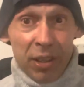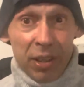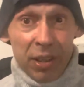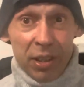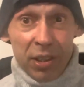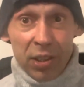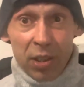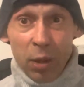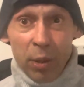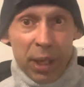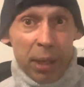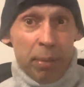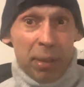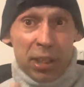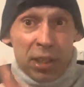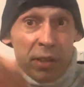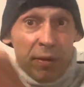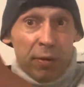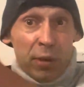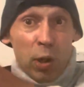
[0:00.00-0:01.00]
So they
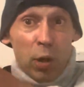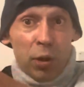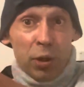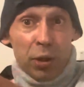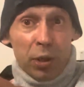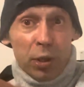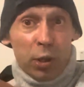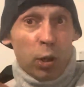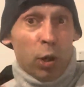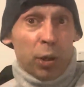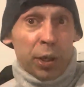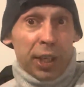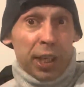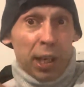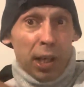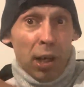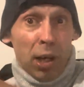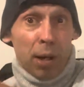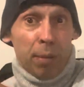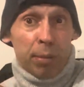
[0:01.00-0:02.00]
must have gone, got the
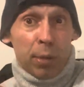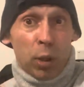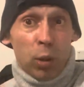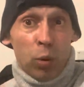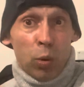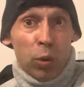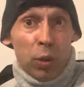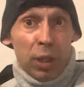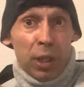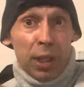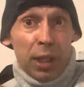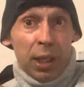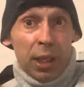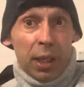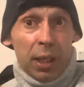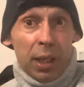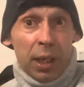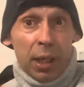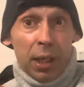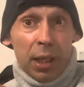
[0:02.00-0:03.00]
alarm call,
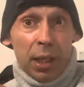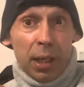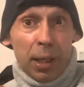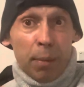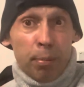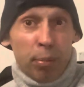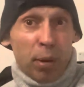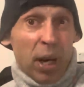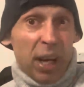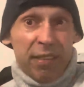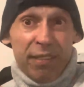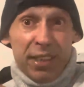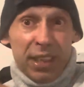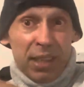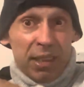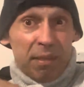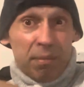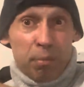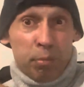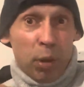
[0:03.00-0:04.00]
private,
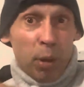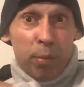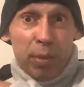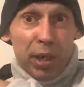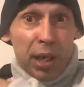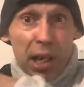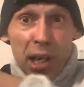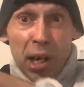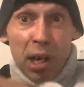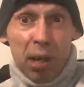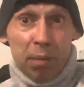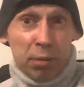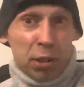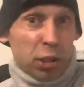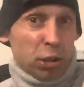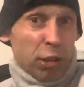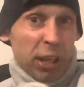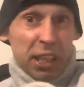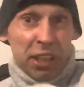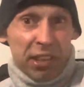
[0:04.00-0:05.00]
probably alarm
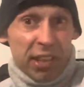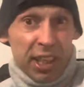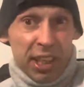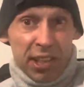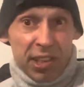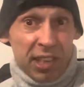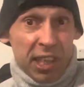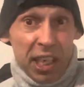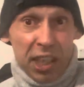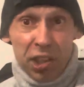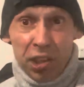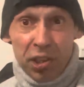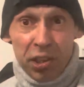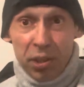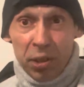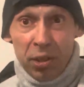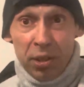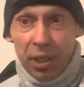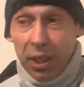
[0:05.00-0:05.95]
straight to the station,